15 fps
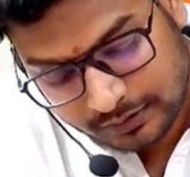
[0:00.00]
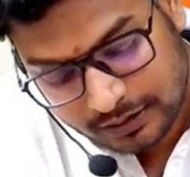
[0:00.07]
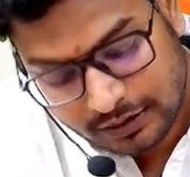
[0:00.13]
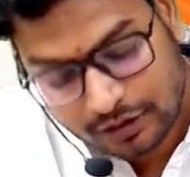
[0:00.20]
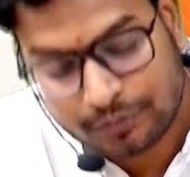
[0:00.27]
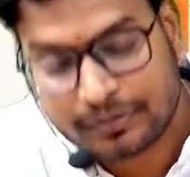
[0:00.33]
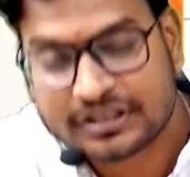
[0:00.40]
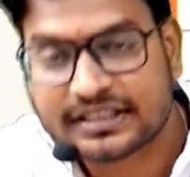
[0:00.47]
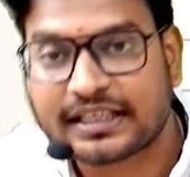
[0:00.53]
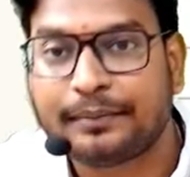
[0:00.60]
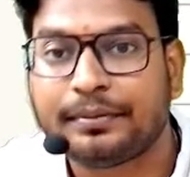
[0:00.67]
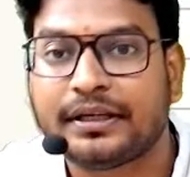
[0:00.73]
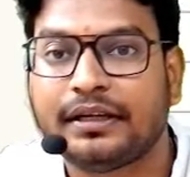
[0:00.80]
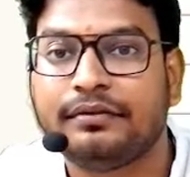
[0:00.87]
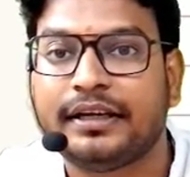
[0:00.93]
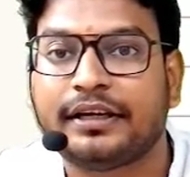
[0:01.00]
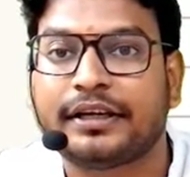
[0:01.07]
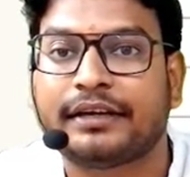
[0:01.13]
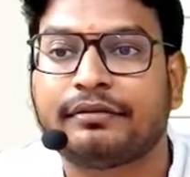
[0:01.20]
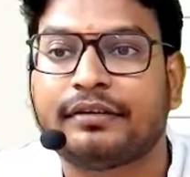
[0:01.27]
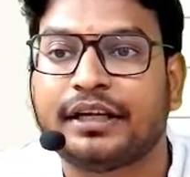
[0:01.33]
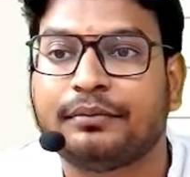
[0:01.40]
How much capital we are
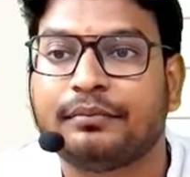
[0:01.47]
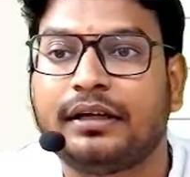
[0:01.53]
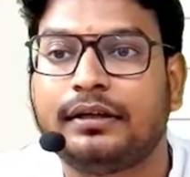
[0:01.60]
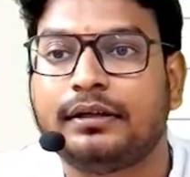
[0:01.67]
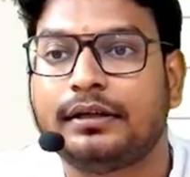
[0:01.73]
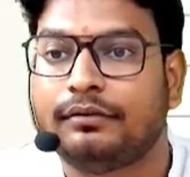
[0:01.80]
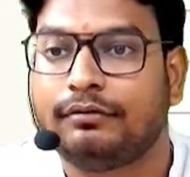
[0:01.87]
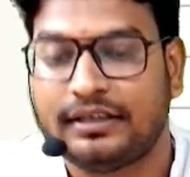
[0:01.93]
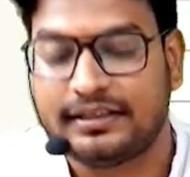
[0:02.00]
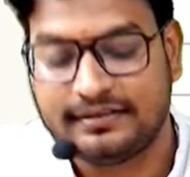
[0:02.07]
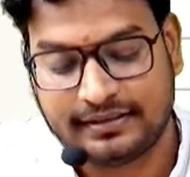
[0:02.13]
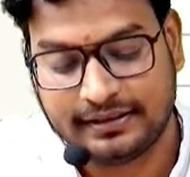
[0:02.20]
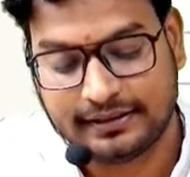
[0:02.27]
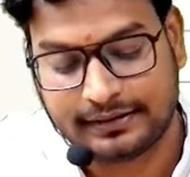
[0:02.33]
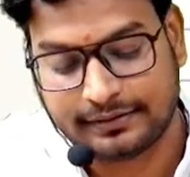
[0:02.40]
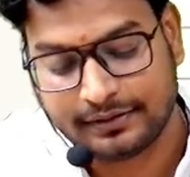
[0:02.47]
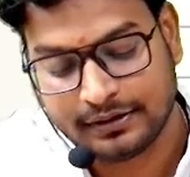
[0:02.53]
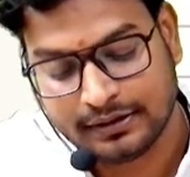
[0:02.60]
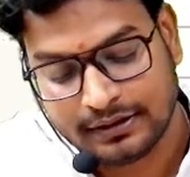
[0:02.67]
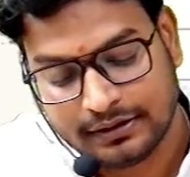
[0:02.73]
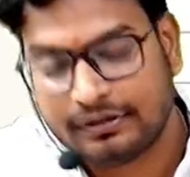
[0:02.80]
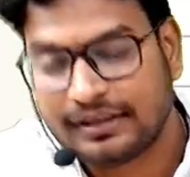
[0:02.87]
requiring ma? 1 CR.
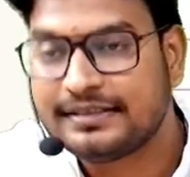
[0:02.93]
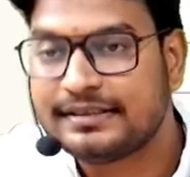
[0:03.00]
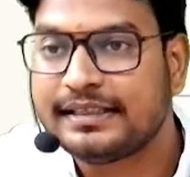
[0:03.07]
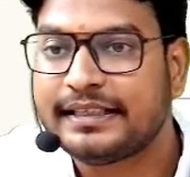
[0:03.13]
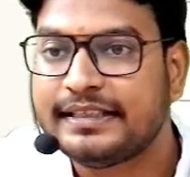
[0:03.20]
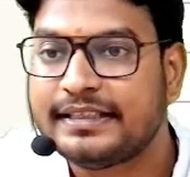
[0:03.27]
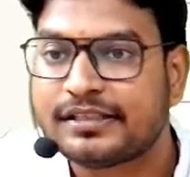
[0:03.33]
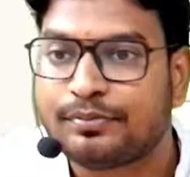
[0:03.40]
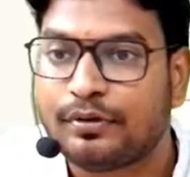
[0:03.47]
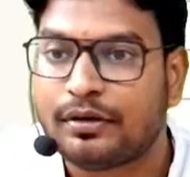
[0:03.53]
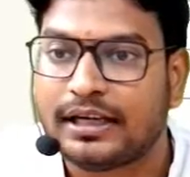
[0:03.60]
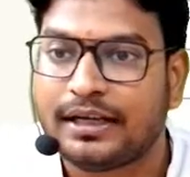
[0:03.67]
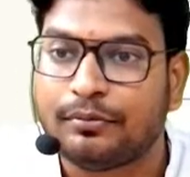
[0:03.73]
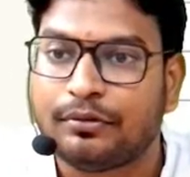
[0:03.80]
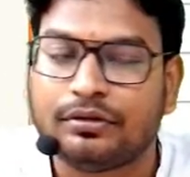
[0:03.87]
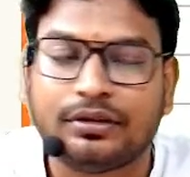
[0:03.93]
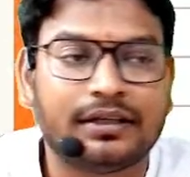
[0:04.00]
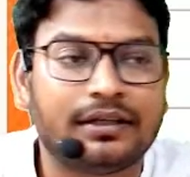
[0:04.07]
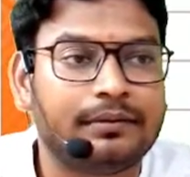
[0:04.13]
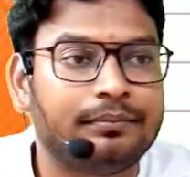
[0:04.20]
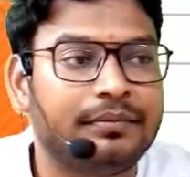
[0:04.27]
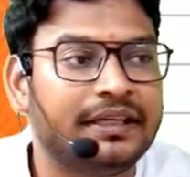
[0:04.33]
1 CR is a small amount,
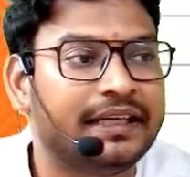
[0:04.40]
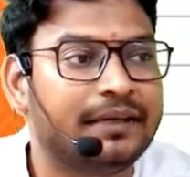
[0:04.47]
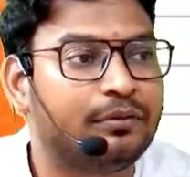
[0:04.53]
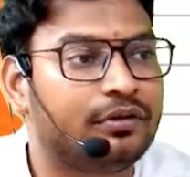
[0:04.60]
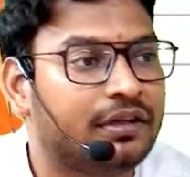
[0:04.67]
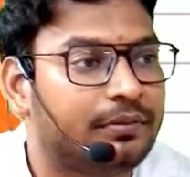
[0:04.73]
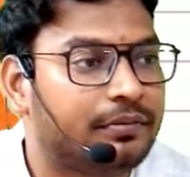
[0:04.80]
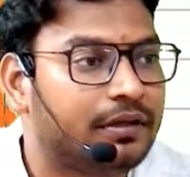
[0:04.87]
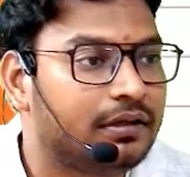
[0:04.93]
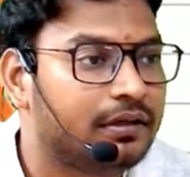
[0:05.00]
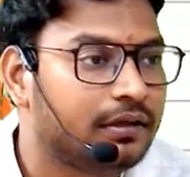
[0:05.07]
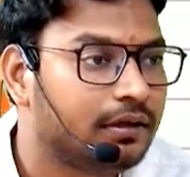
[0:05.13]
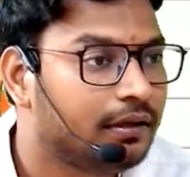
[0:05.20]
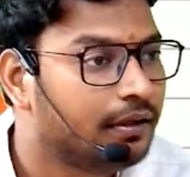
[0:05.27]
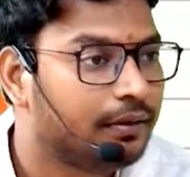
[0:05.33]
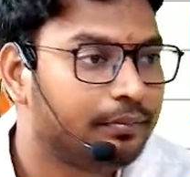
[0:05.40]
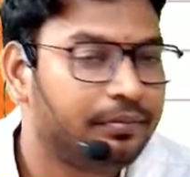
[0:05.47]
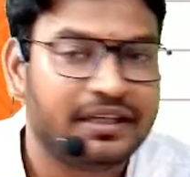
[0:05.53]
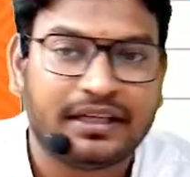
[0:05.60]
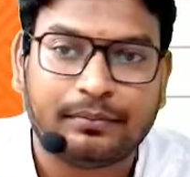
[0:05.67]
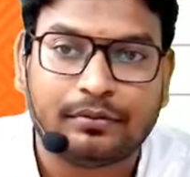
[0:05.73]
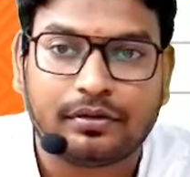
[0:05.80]
a big amount ma.
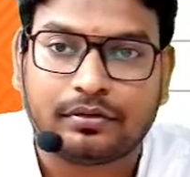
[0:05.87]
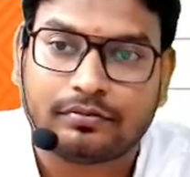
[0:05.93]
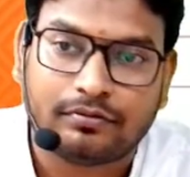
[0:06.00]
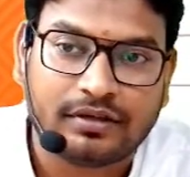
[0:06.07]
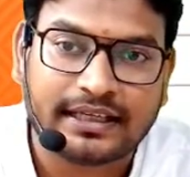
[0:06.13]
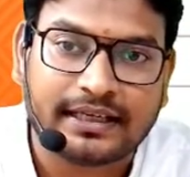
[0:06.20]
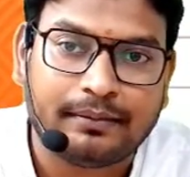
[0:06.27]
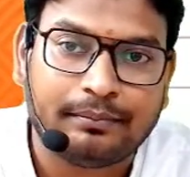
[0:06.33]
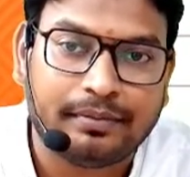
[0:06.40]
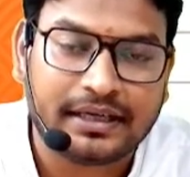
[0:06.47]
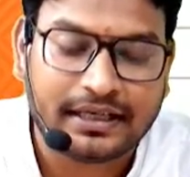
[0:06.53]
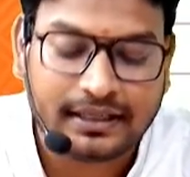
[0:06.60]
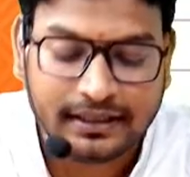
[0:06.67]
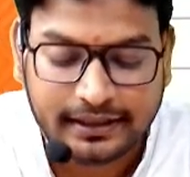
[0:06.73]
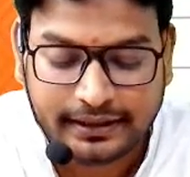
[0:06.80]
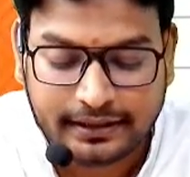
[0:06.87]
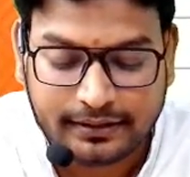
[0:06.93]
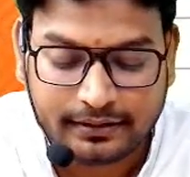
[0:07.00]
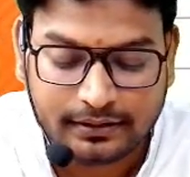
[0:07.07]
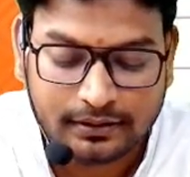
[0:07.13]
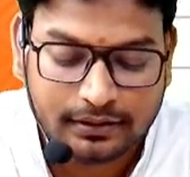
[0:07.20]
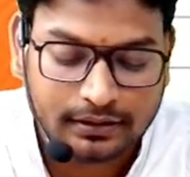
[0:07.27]
Big amount. One comparatively
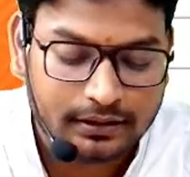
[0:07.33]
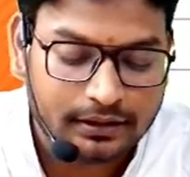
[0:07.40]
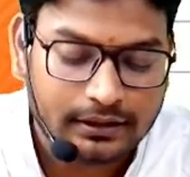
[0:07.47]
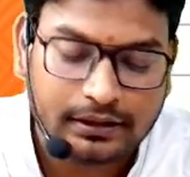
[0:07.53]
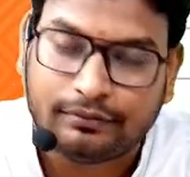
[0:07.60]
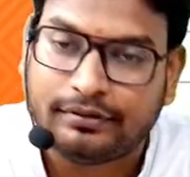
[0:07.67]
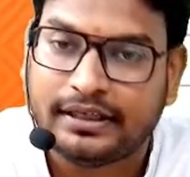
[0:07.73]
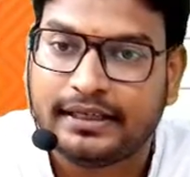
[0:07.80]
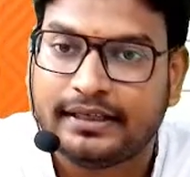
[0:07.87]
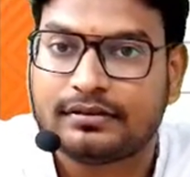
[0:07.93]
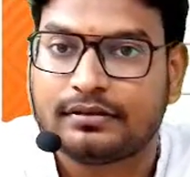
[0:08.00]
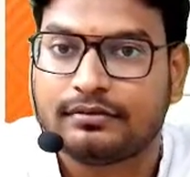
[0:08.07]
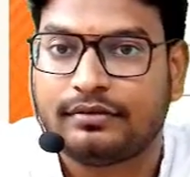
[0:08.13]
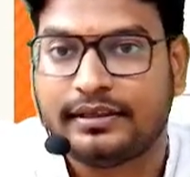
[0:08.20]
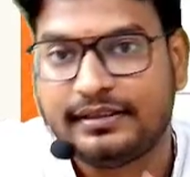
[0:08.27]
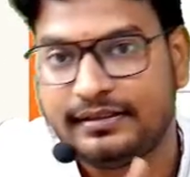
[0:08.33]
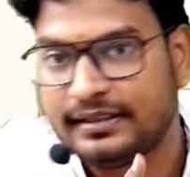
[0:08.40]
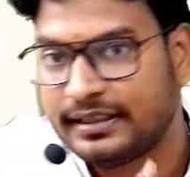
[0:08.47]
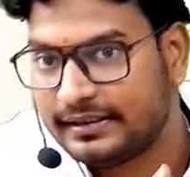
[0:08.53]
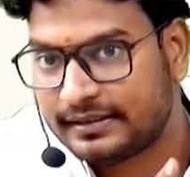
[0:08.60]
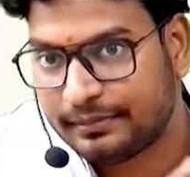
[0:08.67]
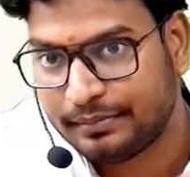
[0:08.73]
nowadays 1 CR
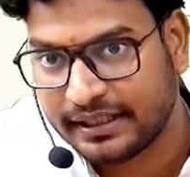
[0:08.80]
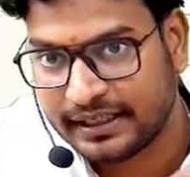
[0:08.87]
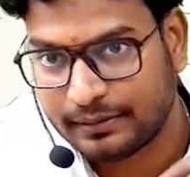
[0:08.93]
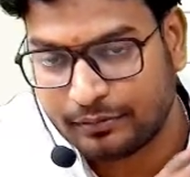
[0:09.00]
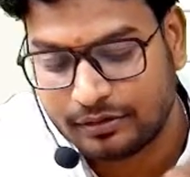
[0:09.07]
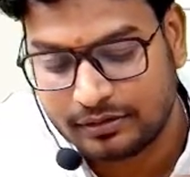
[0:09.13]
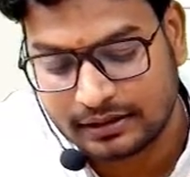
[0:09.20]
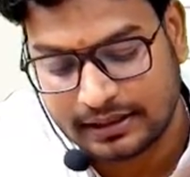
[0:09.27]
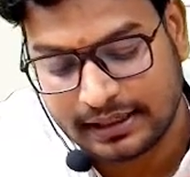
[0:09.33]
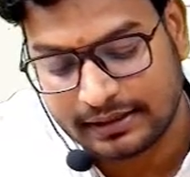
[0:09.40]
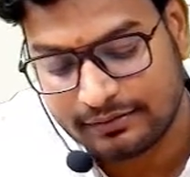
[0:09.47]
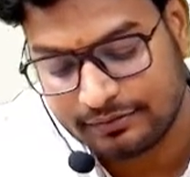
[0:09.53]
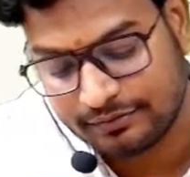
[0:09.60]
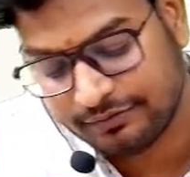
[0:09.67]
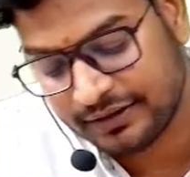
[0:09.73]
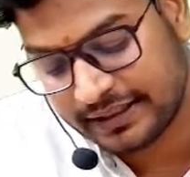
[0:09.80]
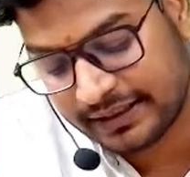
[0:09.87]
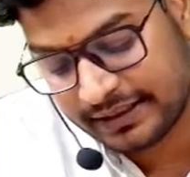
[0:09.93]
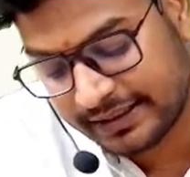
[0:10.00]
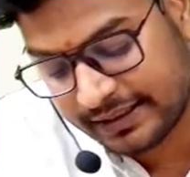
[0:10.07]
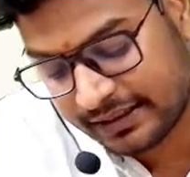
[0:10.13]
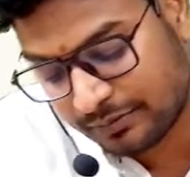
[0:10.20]
is a big amount, or we can
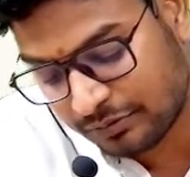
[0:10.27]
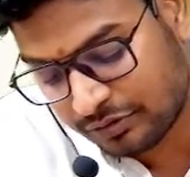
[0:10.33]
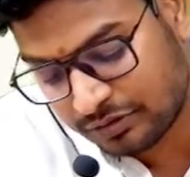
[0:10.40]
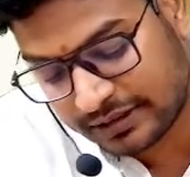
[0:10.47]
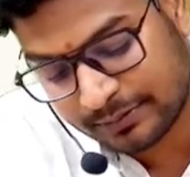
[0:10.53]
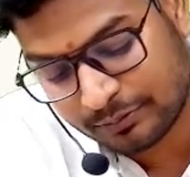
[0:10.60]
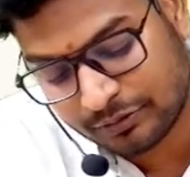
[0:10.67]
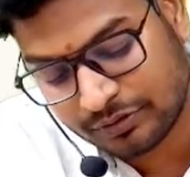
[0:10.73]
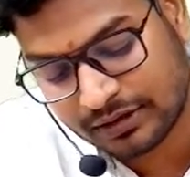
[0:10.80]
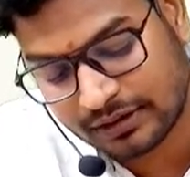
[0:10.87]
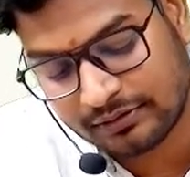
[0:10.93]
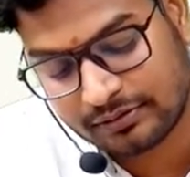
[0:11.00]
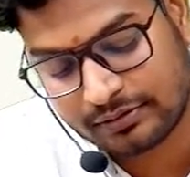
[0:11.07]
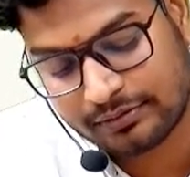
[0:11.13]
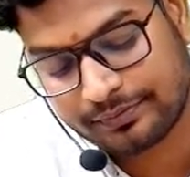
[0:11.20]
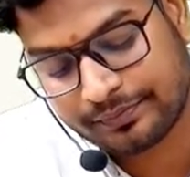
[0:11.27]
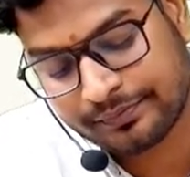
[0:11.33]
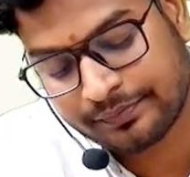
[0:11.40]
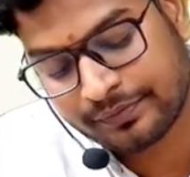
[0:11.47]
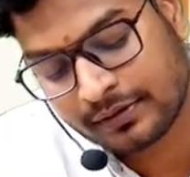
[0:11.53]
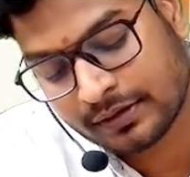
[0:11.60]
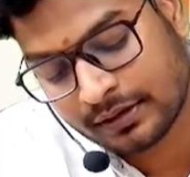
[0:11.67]
take the more amount also.
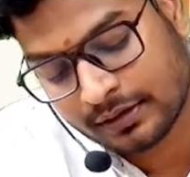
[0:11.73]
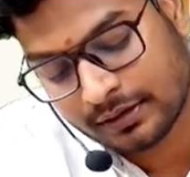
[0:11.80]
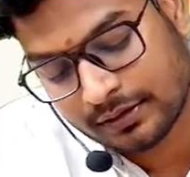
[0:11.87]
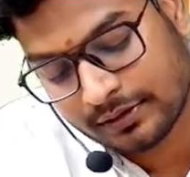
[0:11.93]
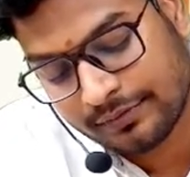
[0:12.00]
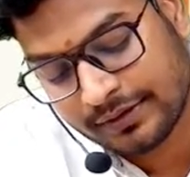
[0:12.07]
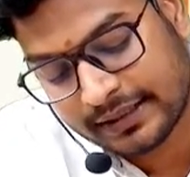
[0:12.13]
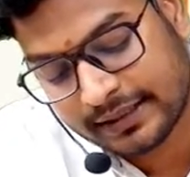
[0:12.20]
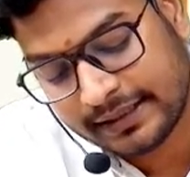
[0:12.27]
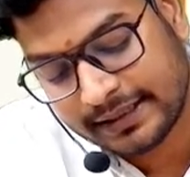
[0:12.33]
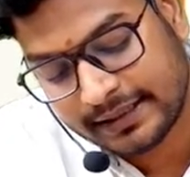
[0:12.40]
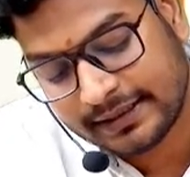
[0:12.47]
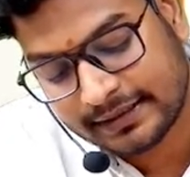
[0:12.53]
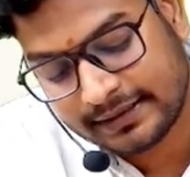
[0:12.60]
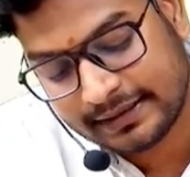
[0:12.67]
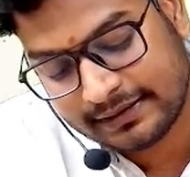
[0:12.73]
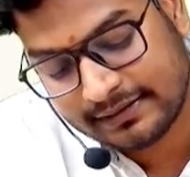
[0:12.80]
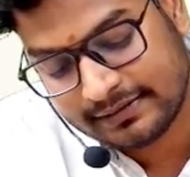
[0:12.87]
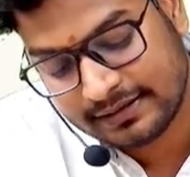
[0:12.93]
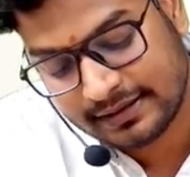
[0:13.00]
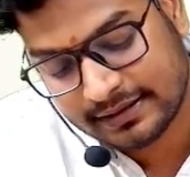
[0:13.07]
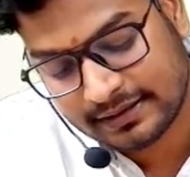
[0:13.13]
We can take the 10
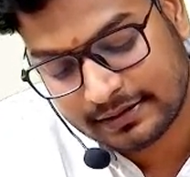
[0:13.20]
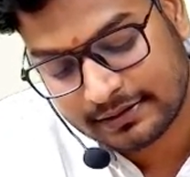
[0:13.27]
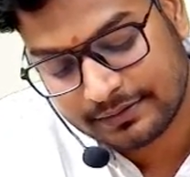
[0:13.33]
CR.